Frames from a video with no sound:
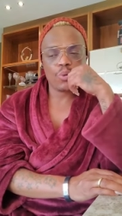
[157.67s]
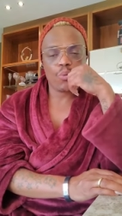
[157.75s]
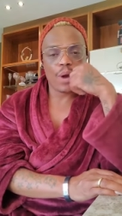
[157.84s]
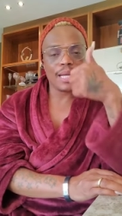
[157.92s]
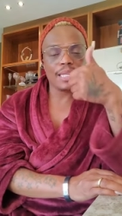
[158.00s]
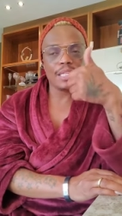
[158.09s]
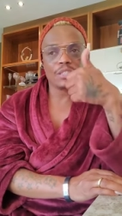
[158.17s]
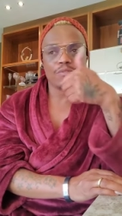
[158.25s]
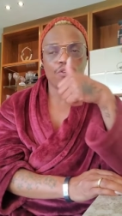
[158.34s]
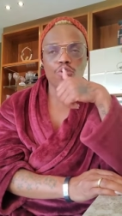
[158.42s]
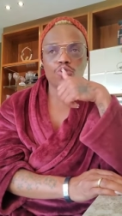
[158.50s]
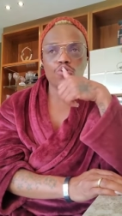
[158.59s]
one, is
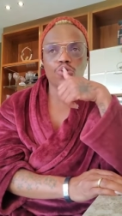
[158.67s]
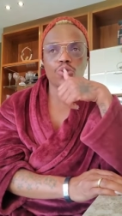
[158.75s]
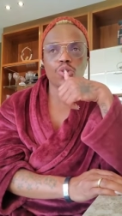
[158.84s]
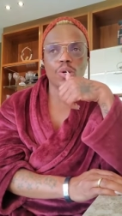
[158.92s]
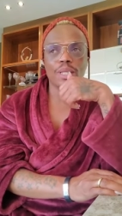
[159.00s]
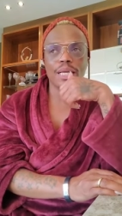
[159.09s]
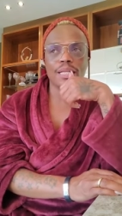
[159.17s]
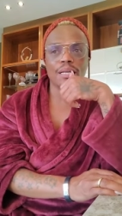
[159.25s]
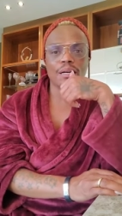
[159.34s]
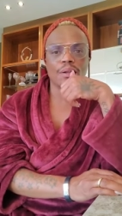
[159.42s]
for you to know that